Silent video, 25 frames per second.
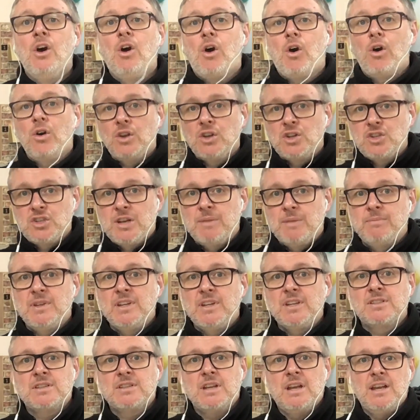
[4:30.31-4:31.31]
or your
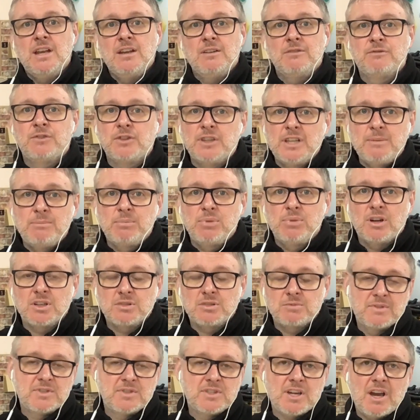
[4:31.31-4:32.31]
chimney's fully
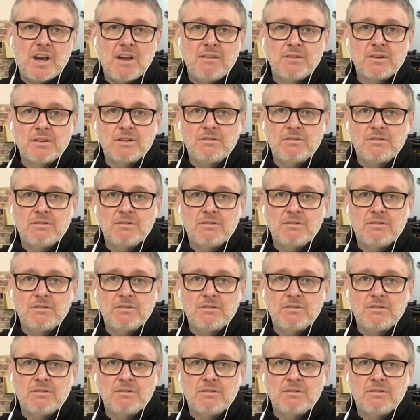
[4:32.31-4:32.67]
blocked with tar and